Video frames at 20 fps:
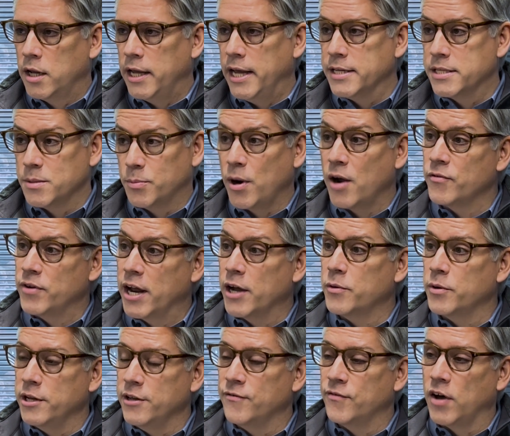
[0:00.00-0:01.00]
It's the private
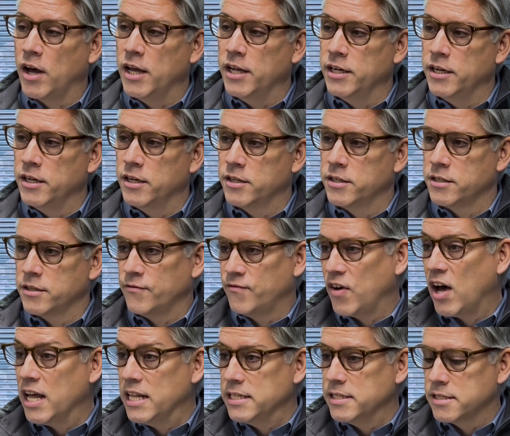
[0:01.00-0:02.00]
equity funds
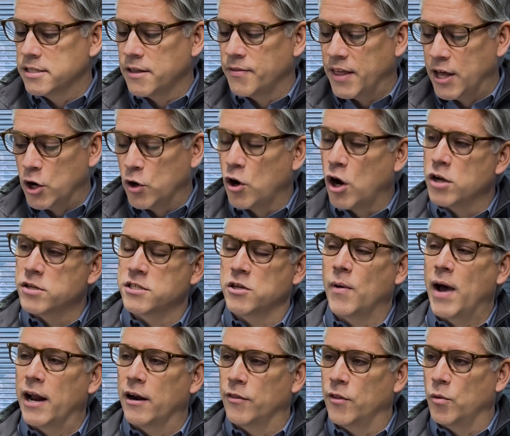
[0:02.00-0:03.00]
that are
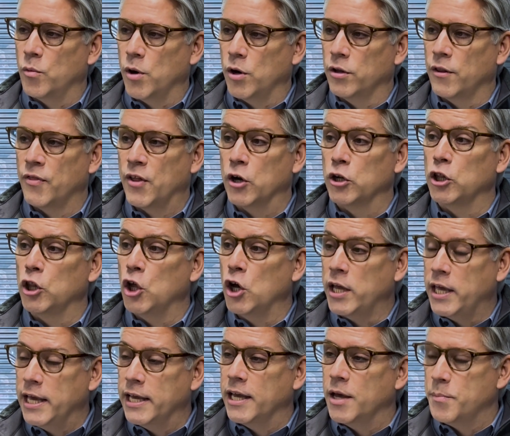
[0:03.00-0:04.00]
also out in the world. They're
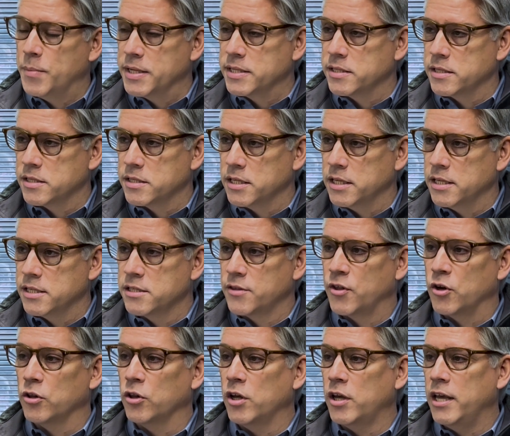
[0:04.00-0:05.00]
looking at businesses.
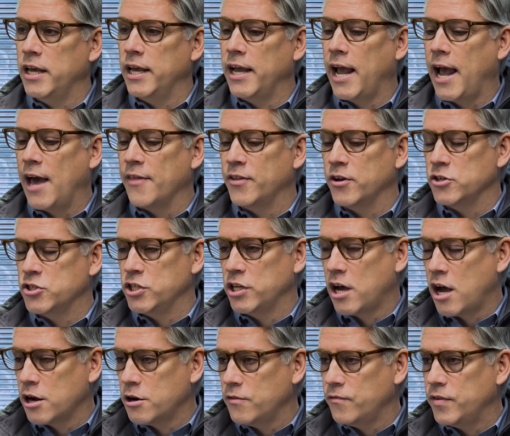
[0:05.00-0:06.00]
They're looking at their
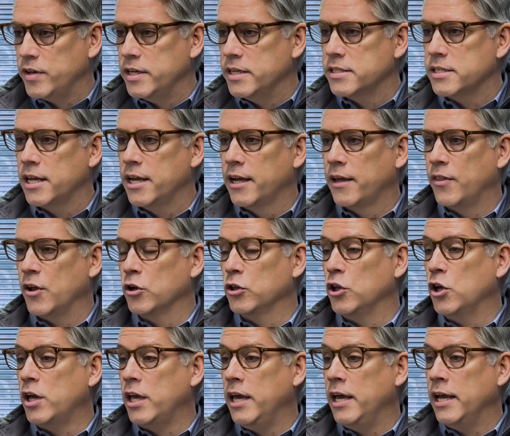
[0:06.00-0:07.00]
geographies. They're
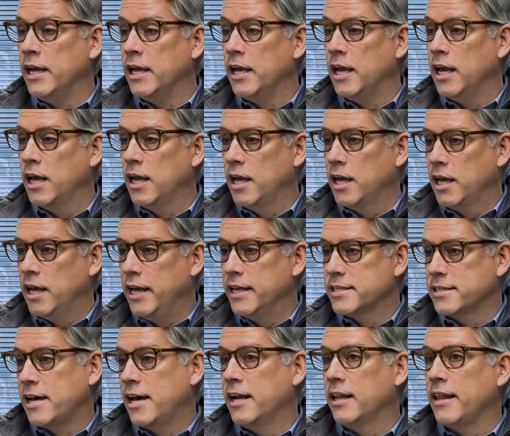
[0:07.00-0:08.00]
looking. It's
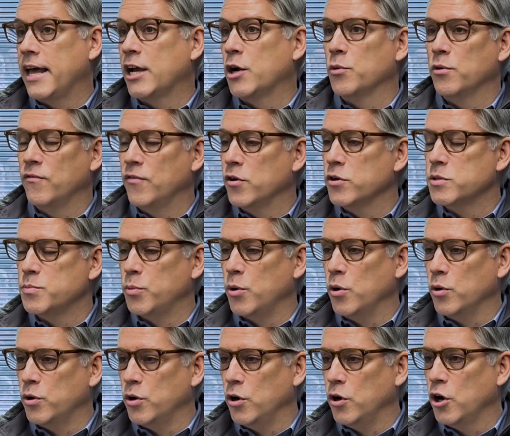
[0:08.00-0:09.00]
kind of like a reverse
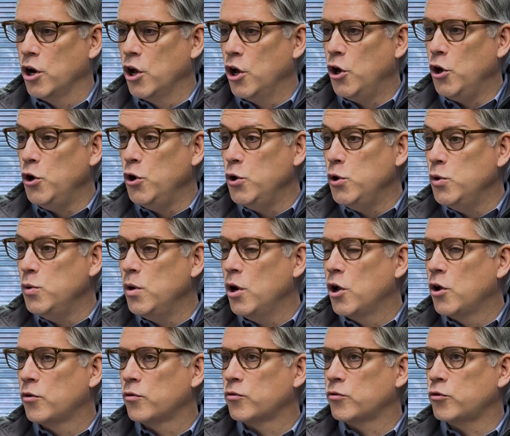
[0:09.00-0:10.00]
broker. Who
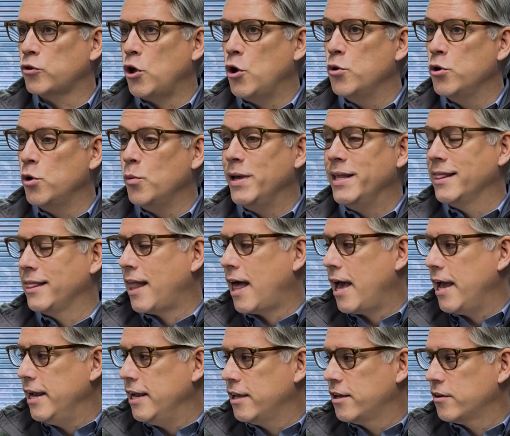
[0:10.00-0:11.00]
do we
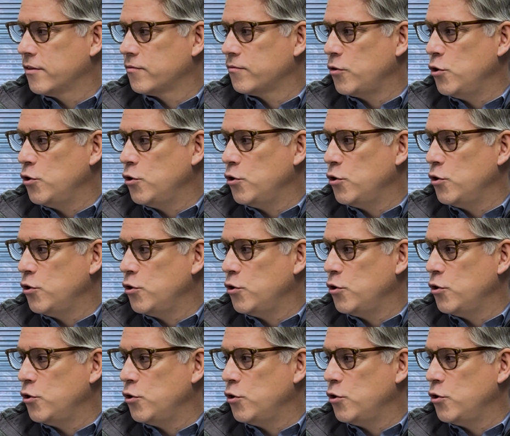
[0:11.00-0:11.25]
like?